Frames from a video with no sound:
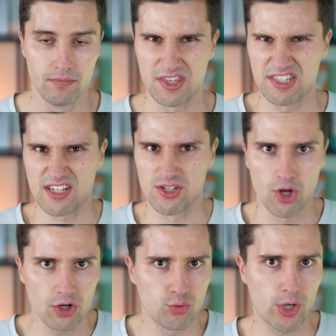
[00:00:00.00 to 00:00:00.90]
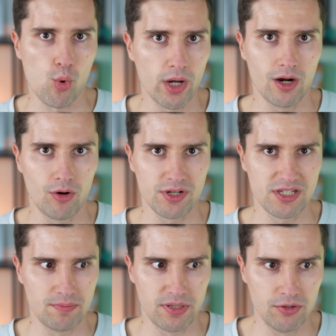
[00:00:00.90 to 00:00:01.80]
This does not require our
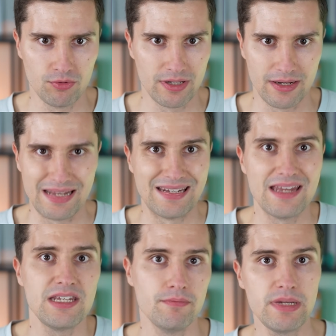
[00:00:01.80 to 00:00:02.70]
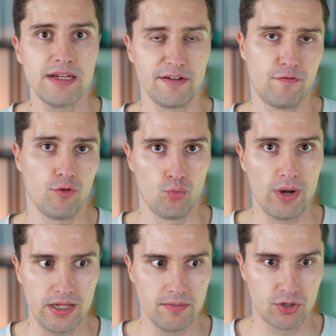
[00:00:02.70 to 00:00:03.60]
CPU in any meaningful
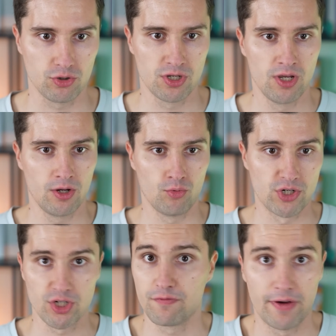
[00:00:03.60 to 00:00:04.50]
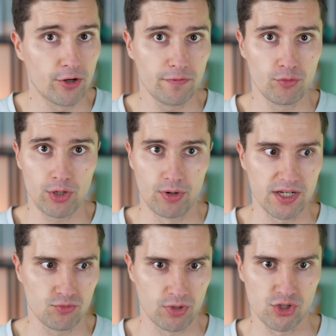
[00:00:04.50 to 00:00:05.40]
way, because we just fire off the
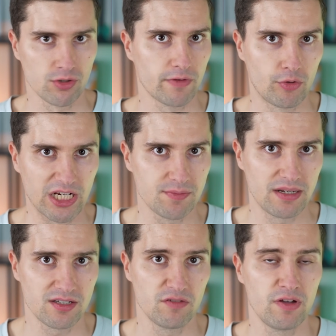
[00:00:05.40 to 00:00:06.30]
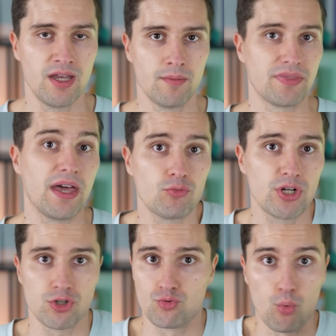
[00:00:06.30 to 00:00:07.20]
request, which is not very expensive, but then we
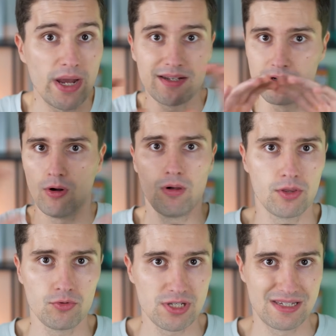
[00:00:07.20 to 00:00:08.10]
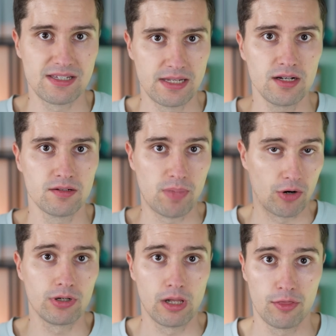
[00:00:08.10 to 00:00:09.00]
just wait in all those distinct
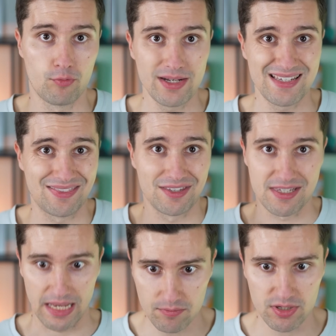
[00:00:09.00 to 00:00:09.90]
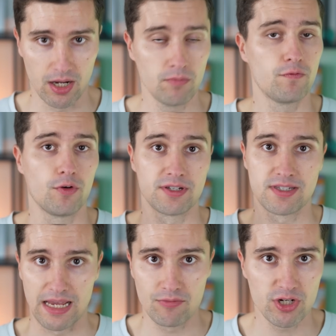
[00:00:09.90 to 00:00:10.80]
parallel threads at the same time for the
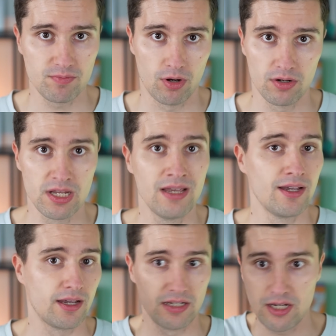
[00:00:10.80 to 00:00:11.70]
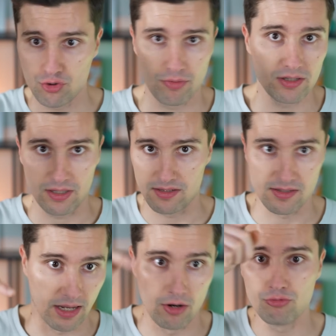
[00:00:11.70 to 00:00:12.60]
same response, and each thread gets
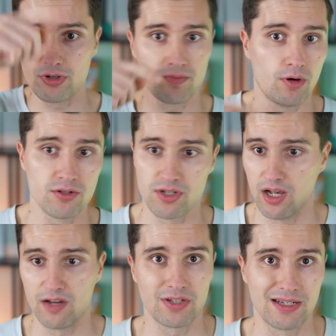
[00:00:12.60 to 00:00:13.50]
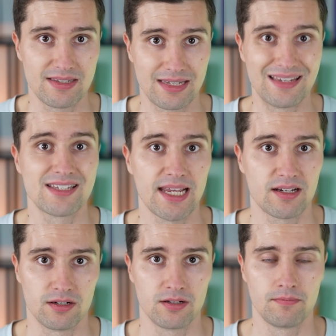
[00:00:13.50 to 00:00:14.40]
its own response after, let's say, a
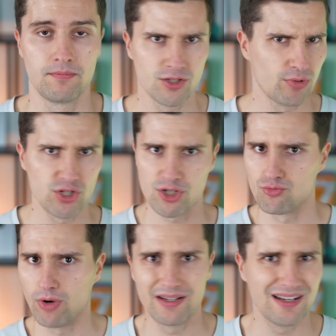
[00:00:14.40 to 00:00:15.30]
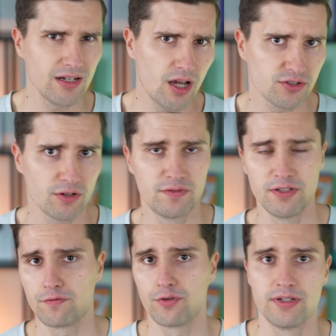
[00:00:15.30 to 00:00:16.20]
second. So we can just run a lot of
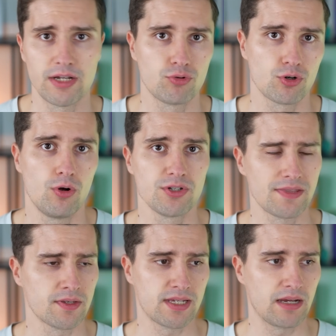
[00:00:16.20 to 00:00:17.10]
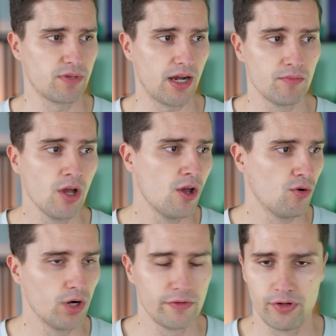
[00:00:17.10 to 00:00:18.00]
different network calls at the same time,
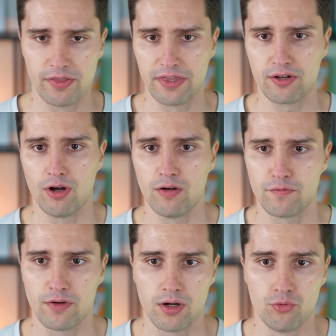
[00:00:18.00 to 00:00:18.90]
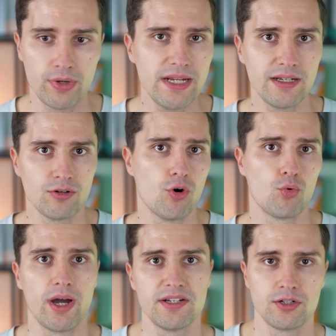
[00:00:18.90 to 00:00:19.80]
or if we think of reading or
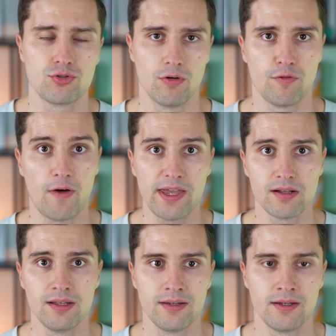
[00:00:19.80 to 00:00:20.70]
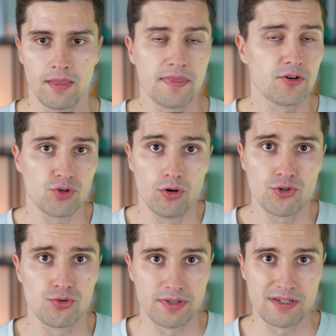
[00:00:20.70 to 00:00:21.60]
writing to a file, then there's
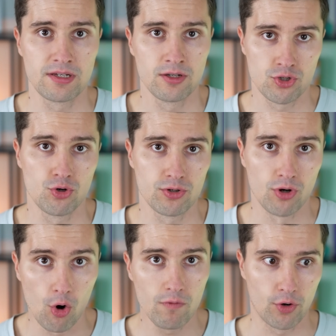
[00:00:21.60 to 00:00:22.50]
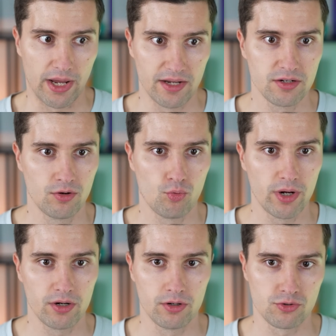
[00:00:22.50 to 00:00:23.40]
also this certain overhead
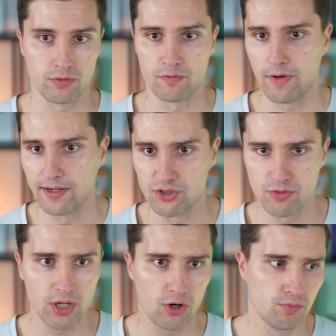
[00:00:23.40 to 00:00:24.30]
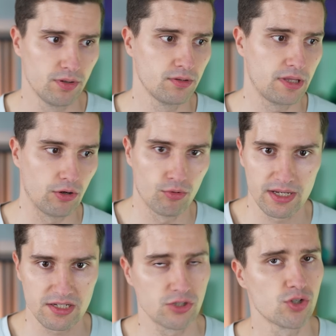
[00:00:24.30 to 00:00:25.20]
where a certain file needs to be opened, the
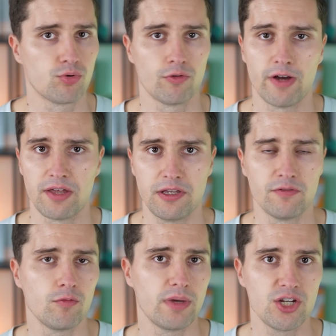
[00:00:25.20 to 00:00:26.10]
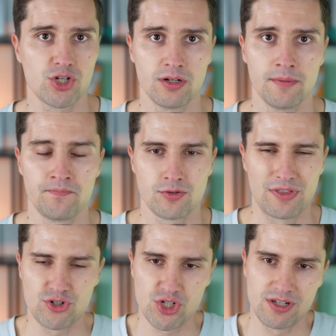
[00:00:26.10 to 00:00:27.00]
OS needs to provide the information. So
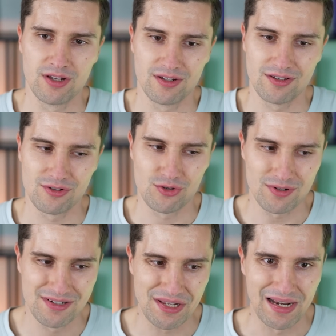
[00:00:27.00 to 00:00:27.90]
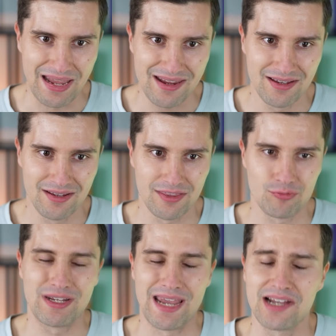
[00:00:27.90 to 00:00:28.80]
there's just a certain delay
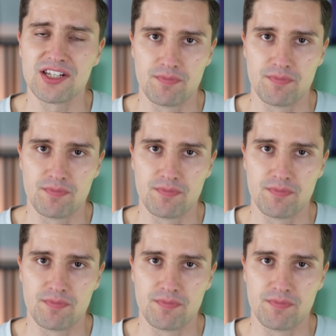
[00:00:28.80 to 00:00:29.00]
that we can